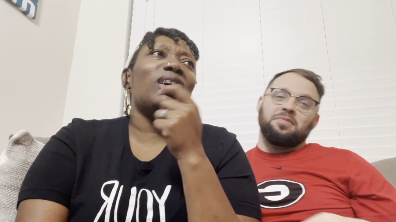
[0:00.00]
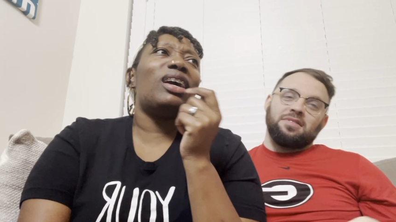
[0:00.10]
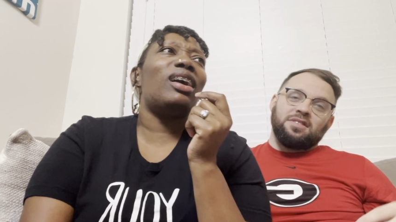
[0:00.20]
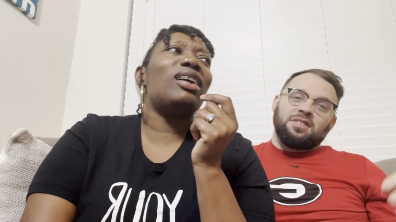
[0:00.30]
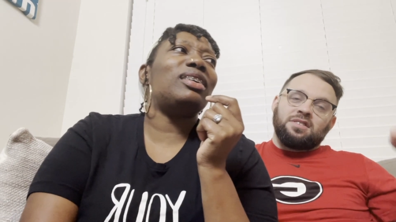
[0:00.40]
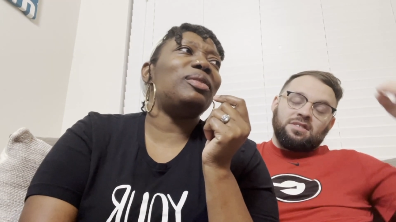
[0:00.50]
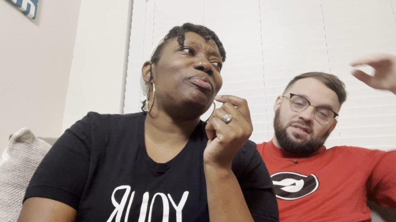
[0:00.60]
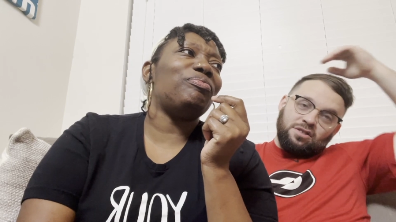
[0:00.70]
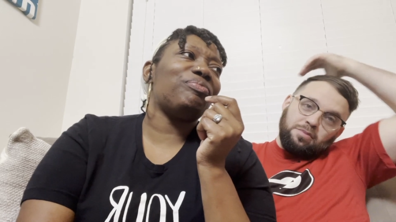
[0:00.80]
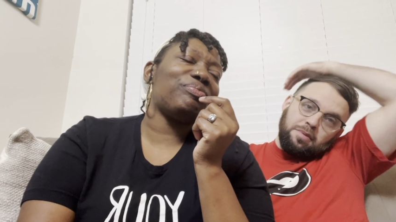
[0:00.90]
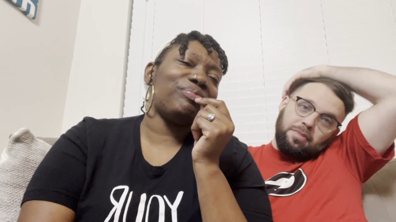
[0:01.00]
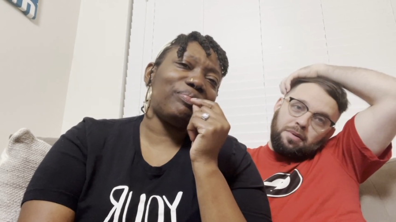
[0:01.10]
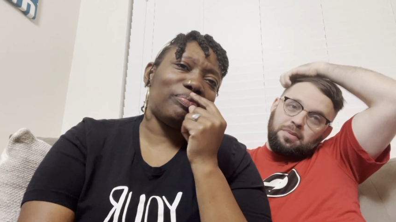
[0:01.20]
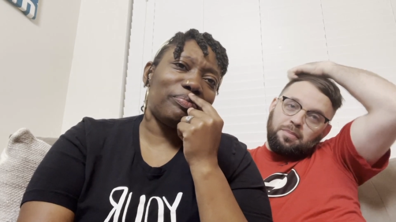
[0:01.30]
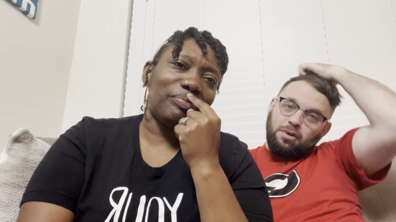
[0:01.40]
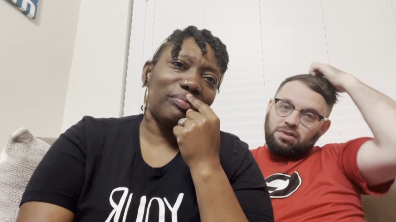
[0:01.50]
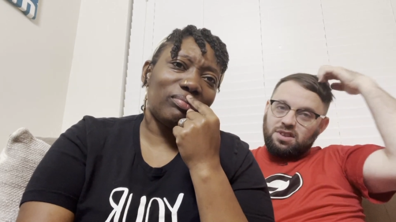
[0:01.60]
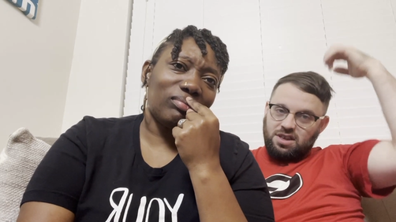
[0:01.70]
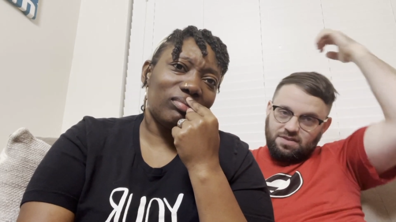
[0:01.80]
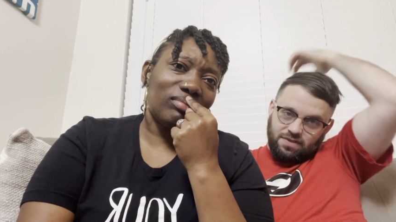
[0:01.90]
Speaker 1: You've been burping
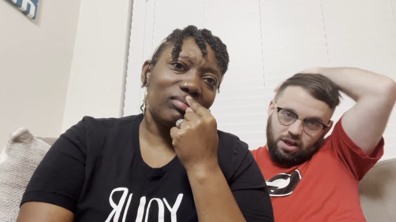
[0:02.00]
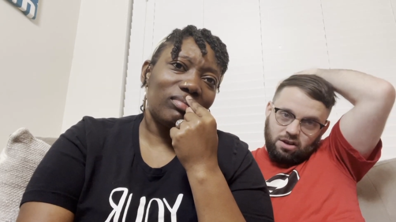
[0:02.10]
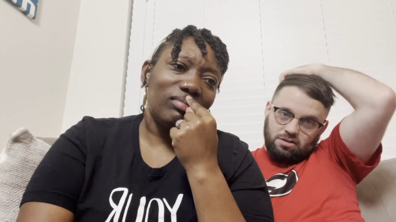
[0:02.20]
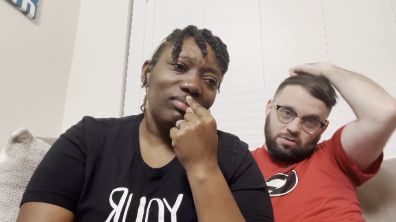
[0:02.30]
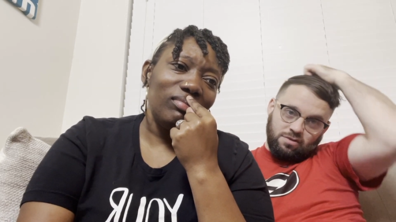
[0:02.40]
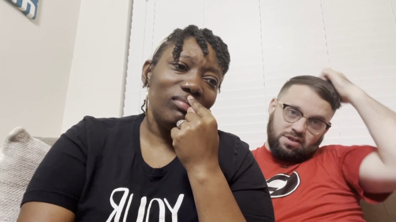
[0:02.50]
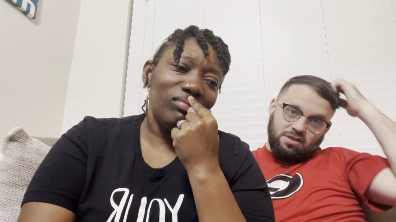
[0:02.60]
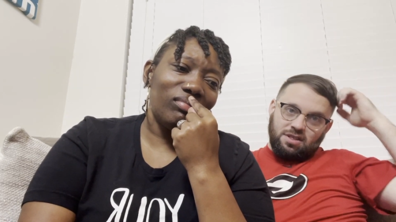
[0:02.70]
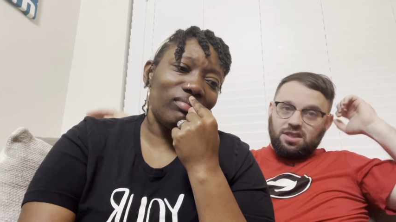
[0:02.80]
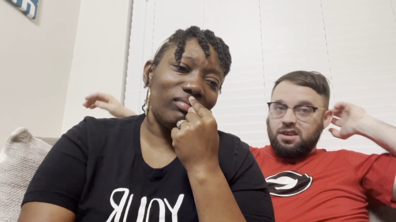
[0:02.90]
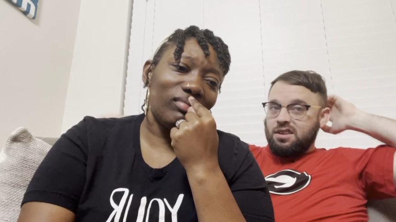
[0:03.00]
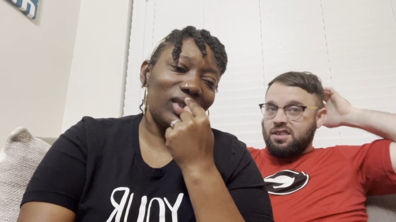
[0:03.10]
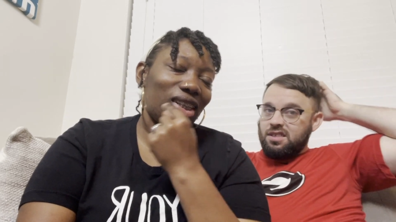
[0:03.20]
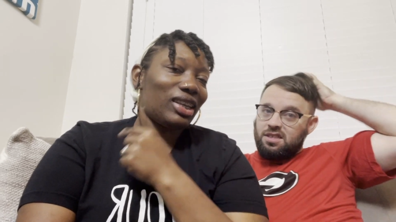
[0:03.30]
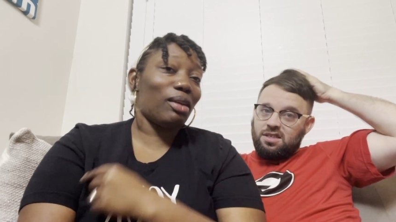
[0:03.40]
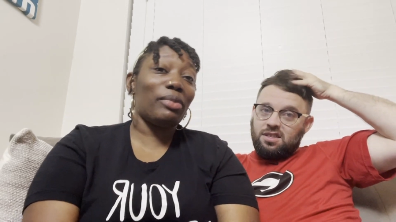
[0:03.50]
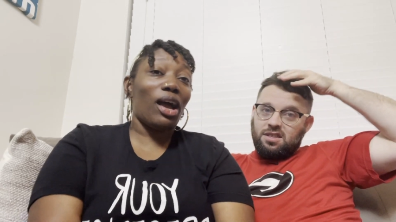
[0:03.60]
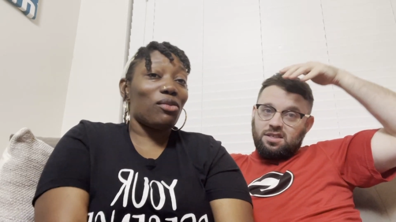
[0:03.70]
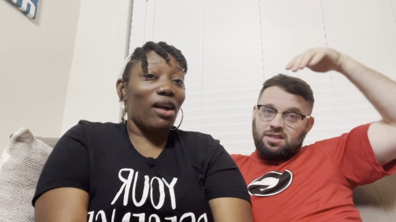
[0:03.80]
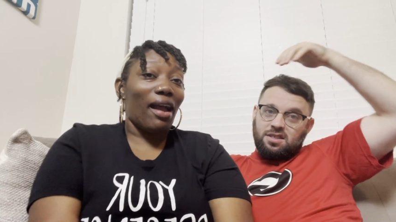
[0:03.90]
most of these vlogs recently.
Speaker 2: They
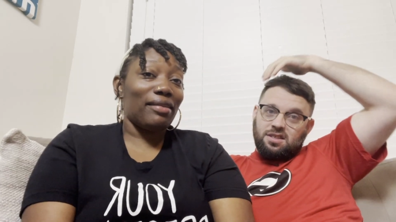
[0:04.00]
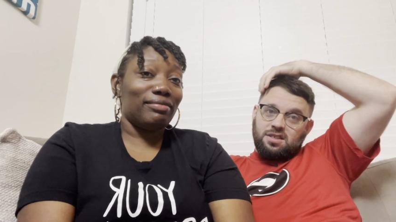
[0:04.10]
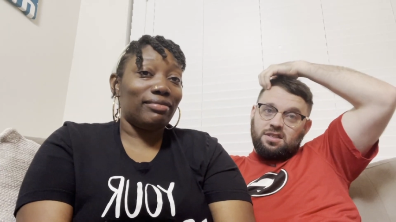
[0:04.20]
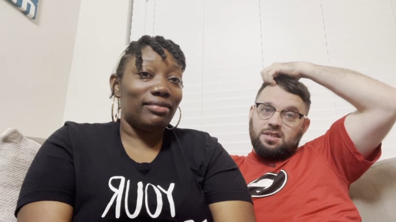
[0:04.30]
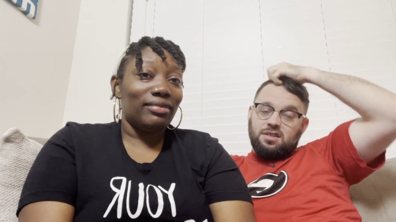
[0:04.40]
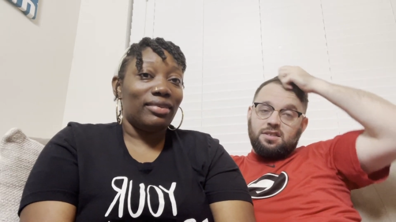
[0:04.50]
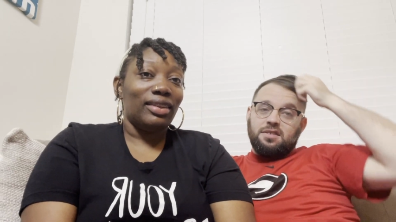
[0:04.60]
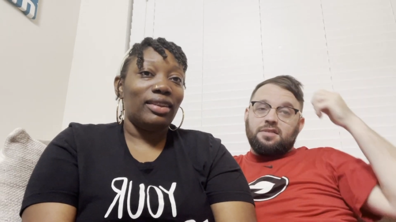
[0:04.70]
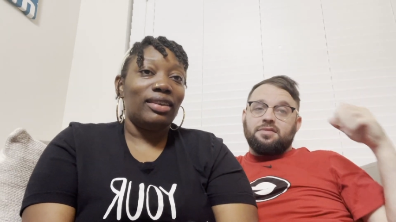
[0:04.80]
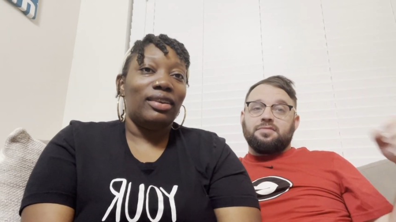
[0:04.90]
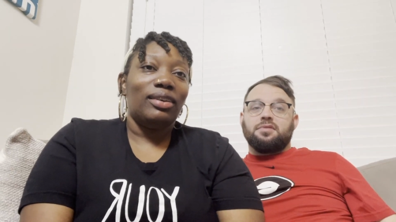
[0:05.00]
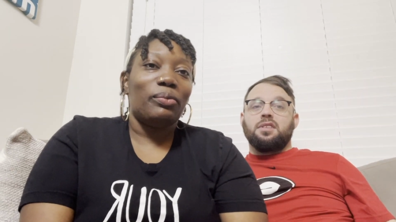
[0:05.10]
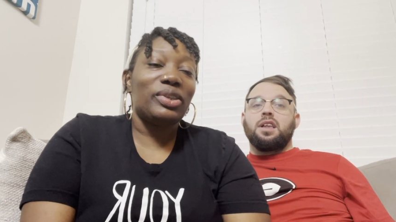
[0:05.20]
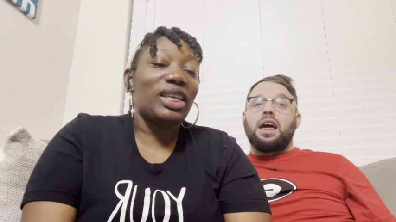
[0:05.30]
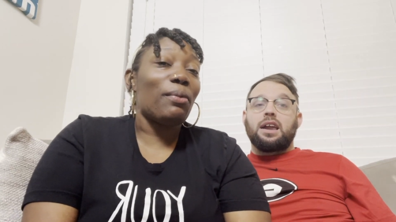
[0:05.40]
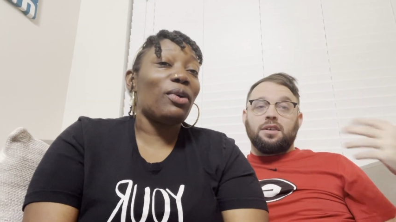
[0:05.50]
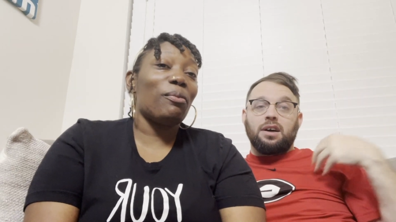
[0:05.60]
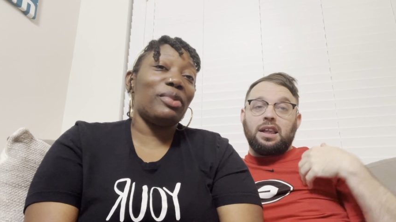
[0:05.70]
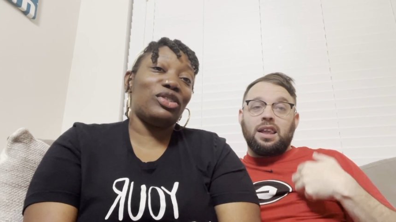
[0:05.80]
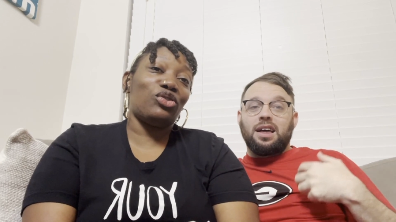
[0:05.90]
be all right.
Speaker 1: We said we're
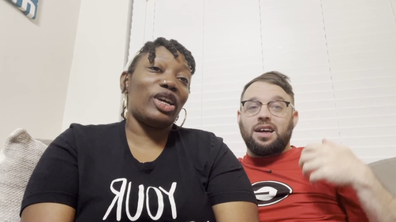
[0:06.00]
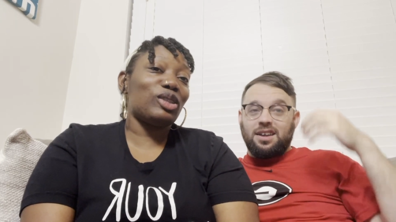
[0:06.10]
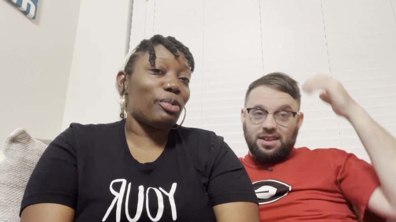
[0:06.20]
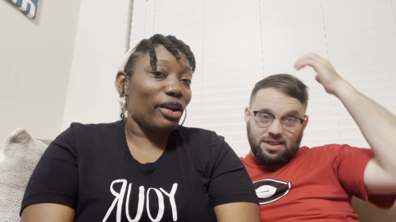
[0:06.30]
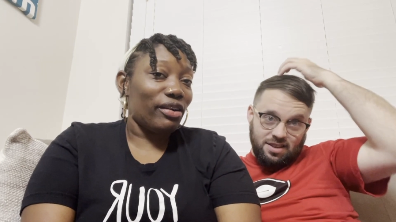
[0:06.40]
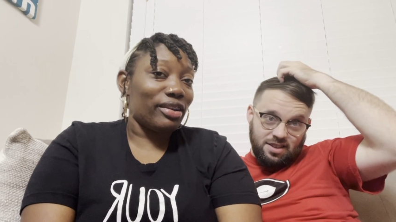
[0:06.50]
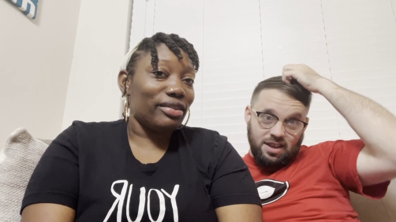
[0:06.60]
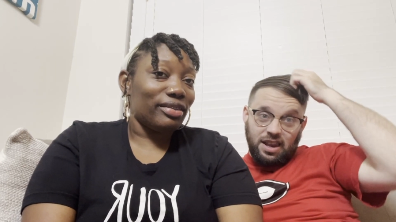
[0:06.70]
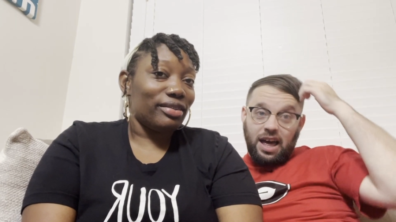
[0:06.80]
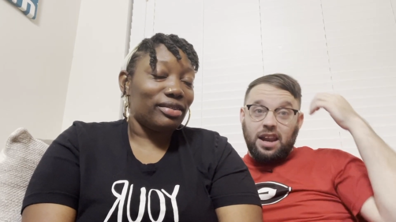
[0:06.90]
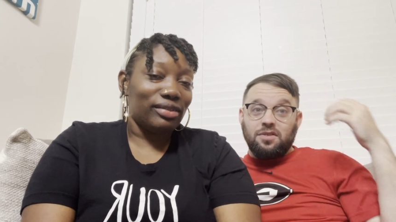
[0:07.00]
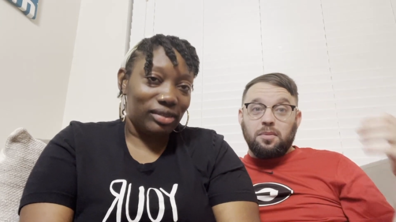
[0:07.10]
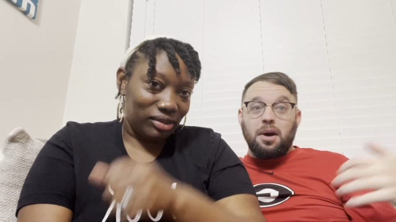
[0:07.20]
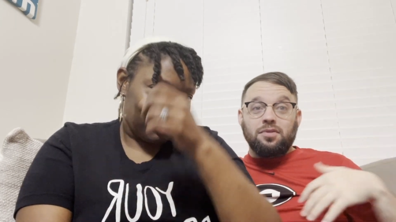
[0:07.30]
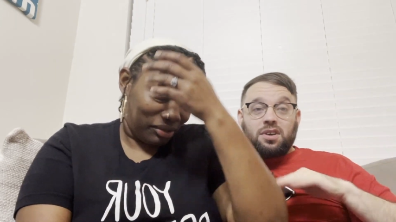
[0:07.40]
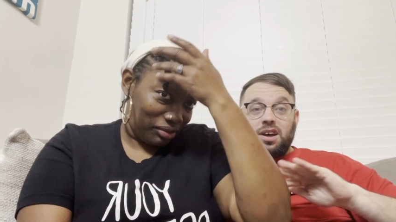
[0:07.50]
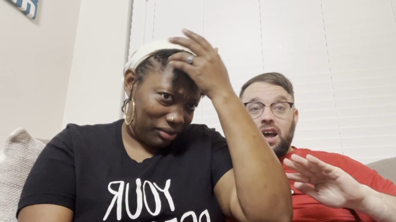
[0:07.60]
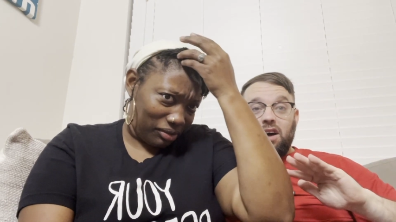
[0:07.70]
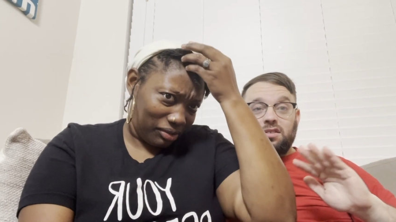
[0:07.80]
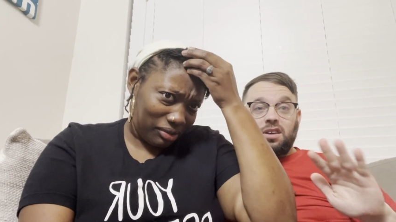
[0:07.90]
gonna be transparent. A lot of them I've cut
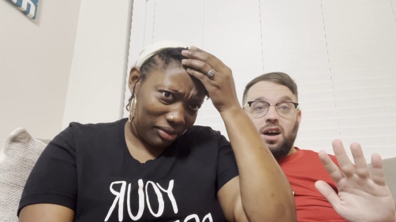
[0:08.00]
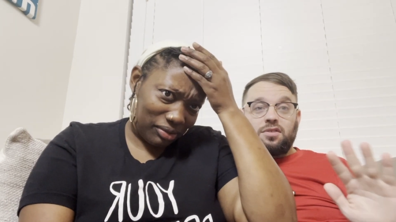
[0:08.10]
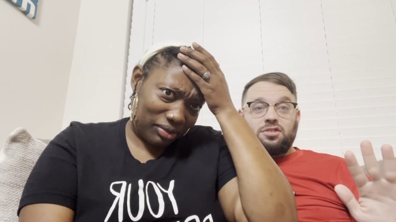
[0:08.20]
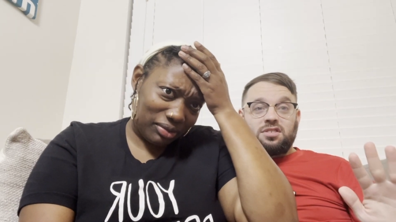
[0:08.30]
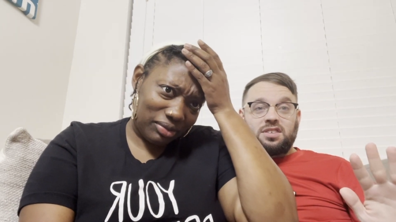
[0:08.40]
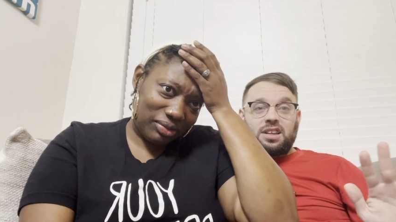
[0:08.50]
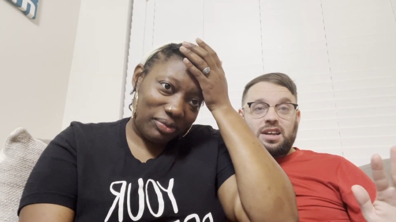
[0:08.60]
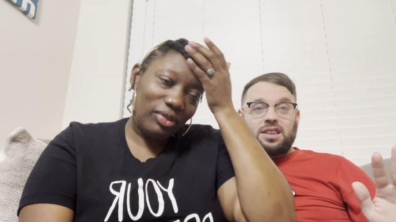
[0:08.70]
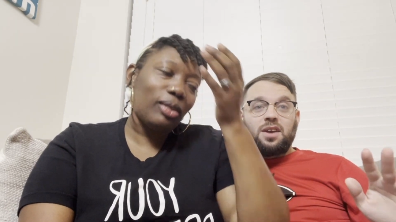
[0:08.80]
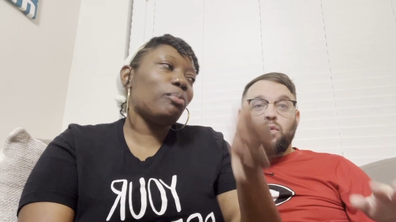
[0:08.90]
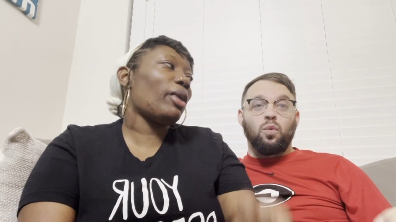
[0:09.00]
out. Y'all just seen, I think.